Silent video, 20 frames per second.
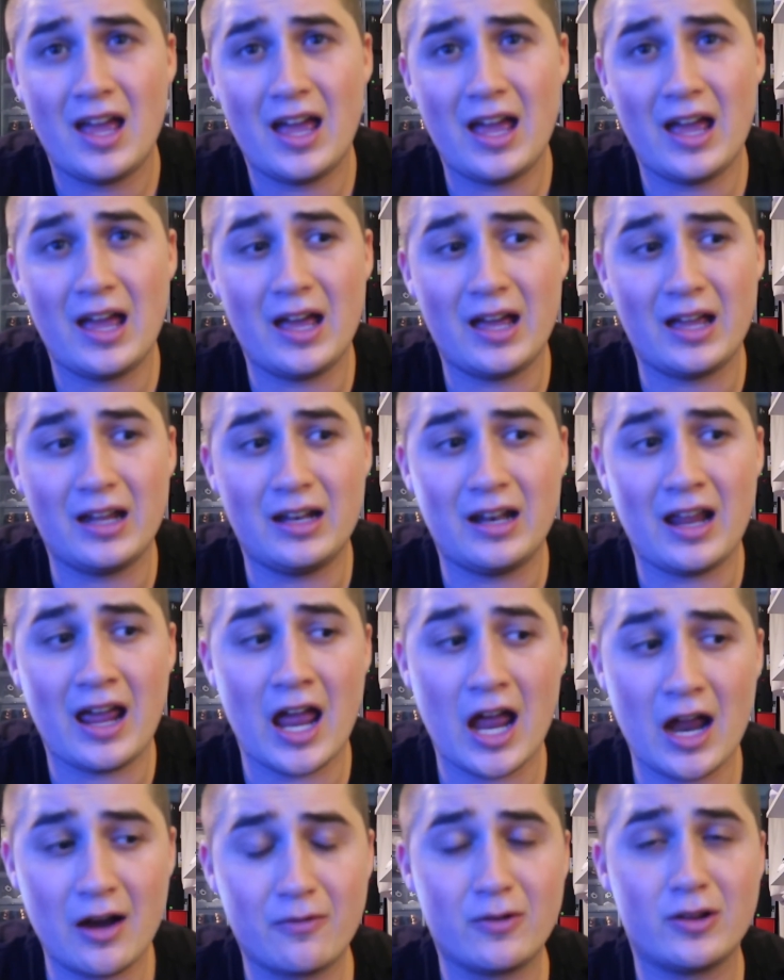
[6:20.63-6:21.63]
and
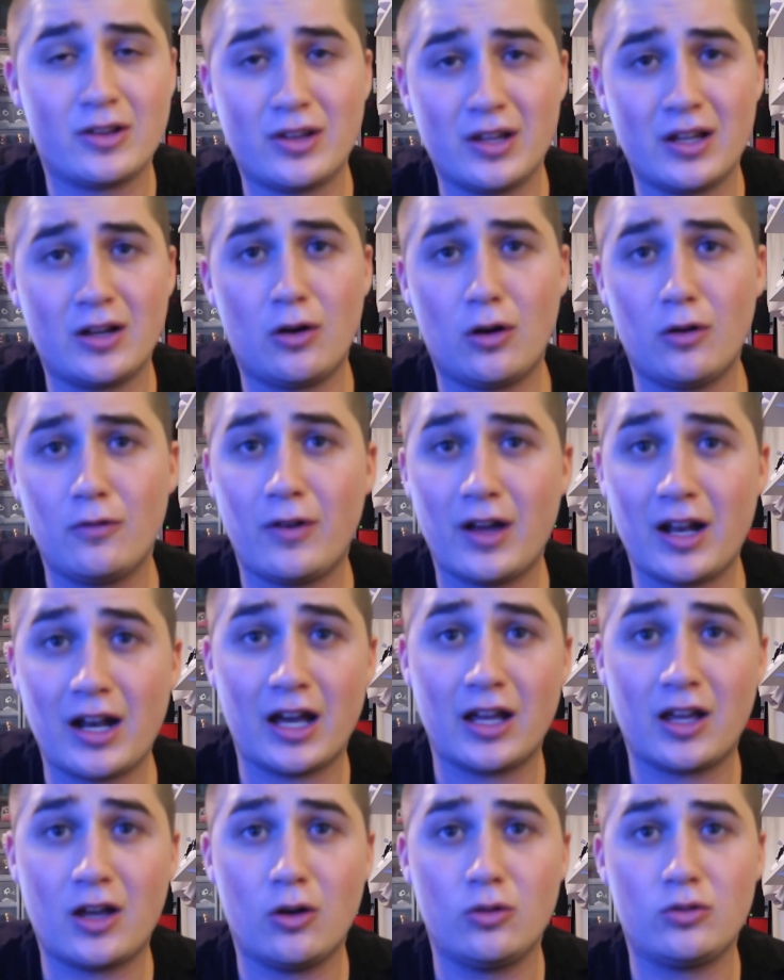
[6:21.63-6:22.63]
every single event
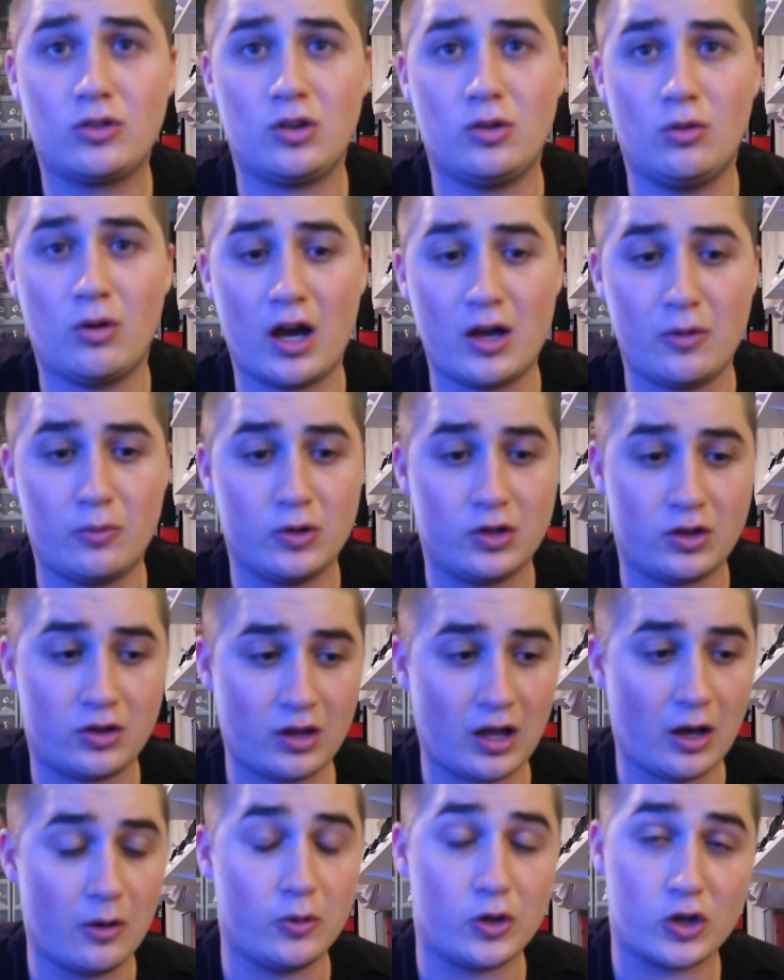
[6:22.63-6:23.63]
I go to, I
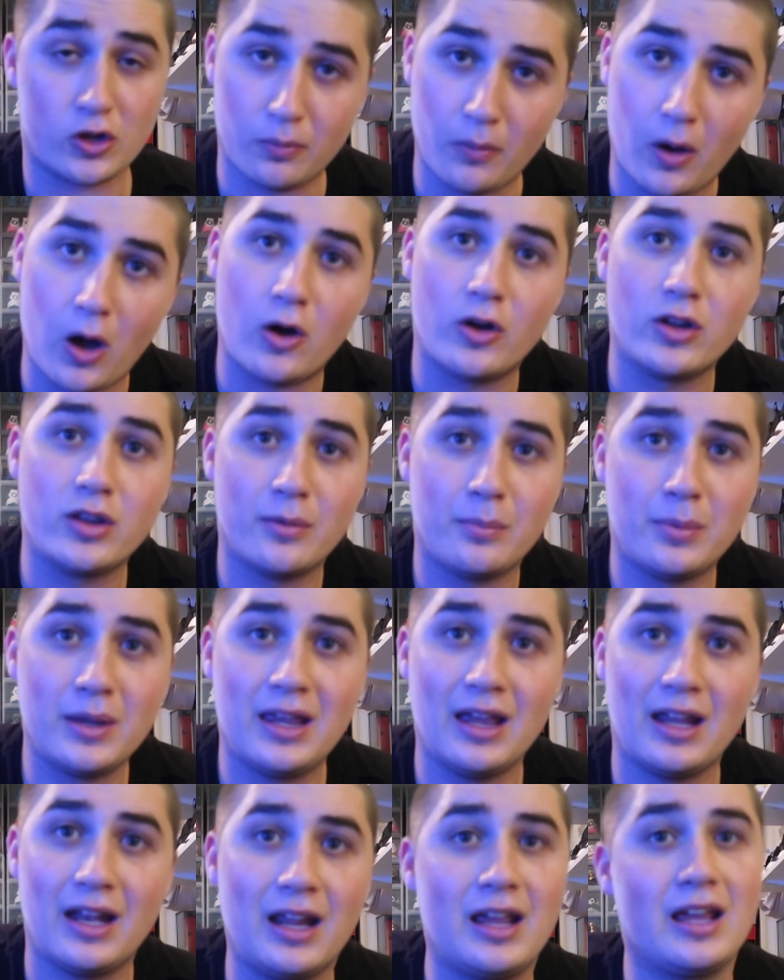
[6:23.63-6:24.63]
was small in the
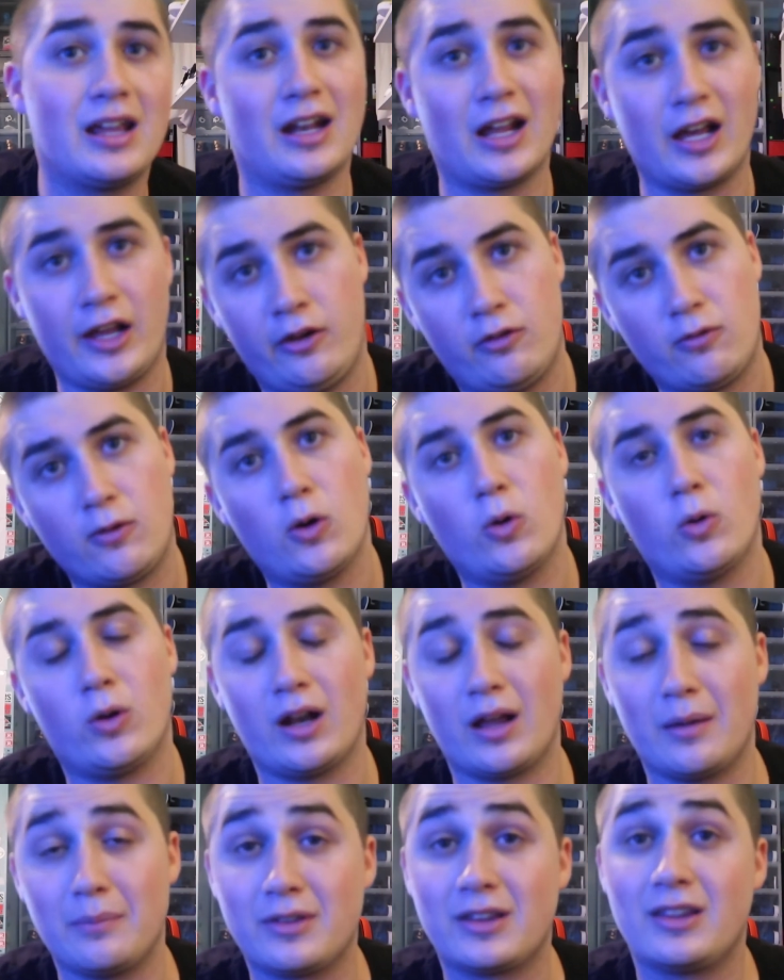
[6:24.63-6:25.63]
beginning and I grew,
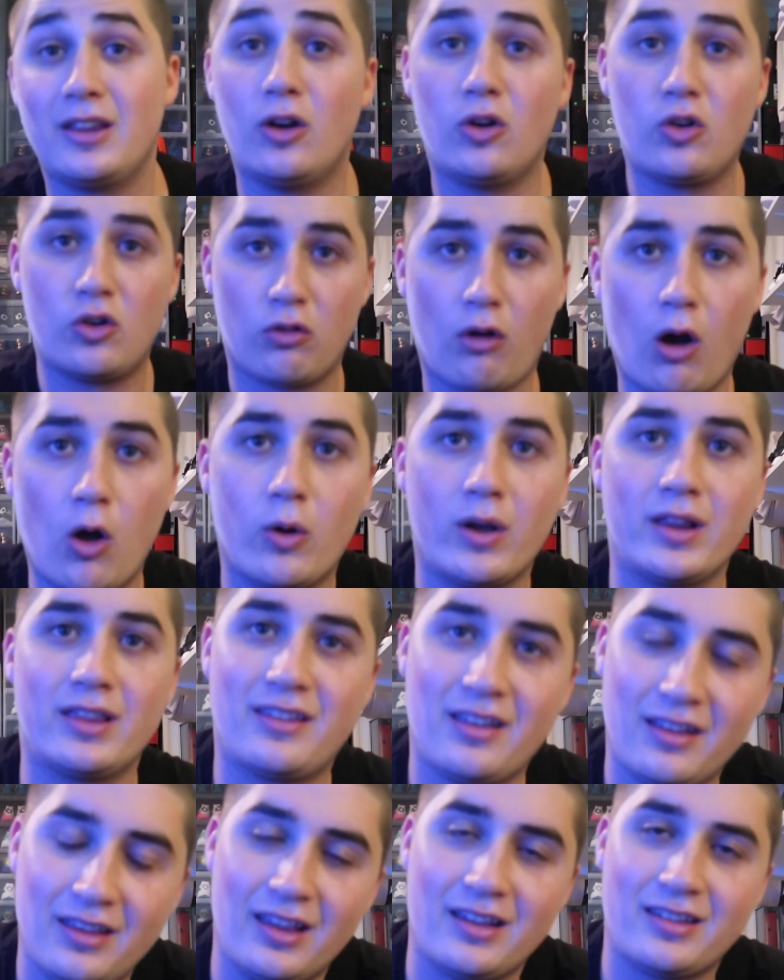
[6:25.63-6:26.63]
and I'm still growing
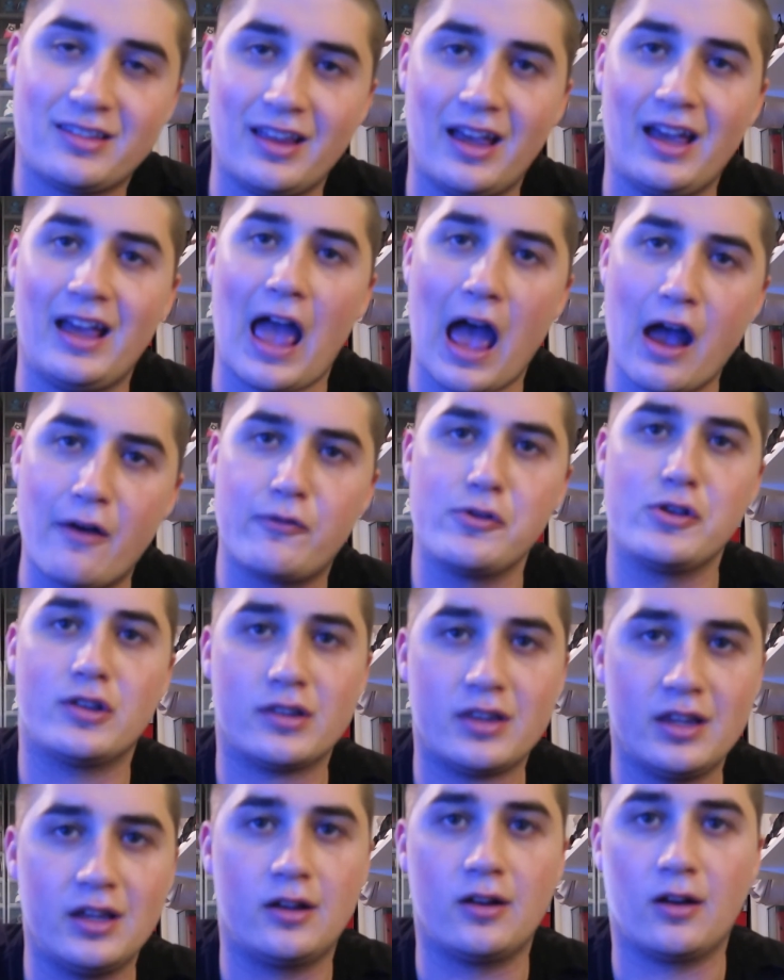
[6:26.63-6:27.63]
to this day every
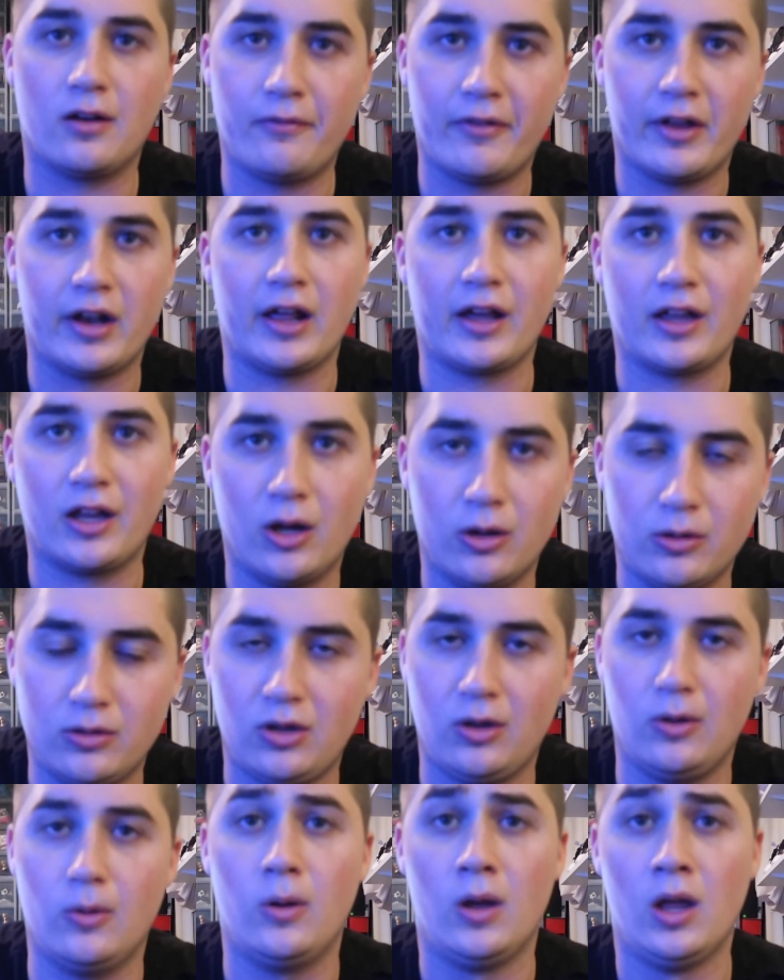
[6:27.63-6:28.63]
sneaker event I go
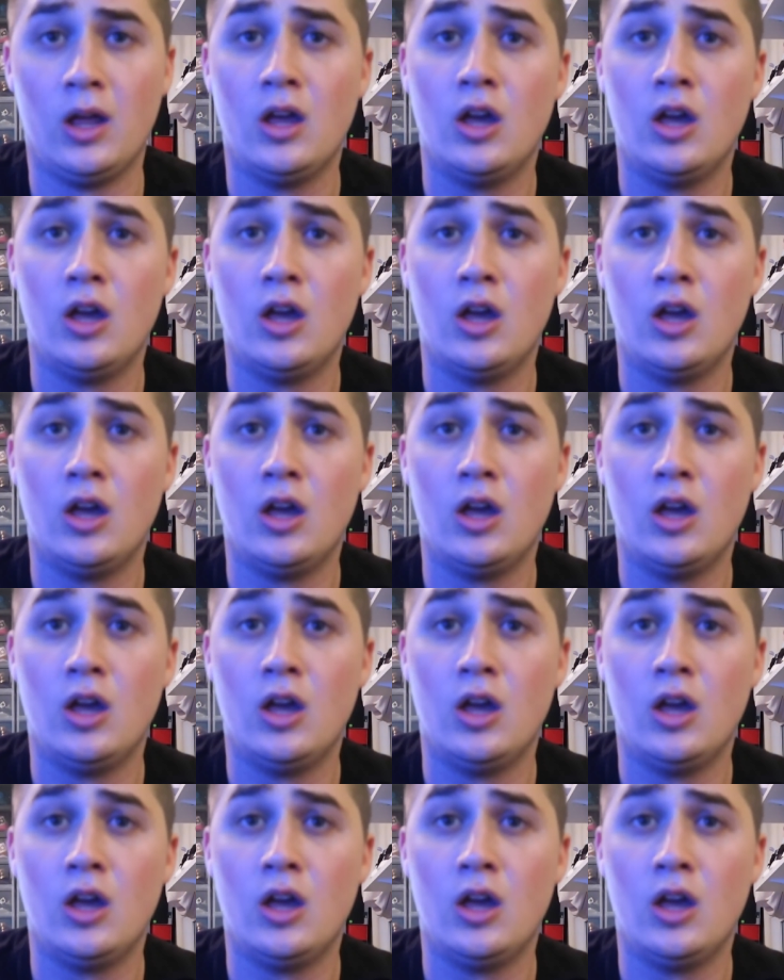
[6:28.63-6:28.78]
to.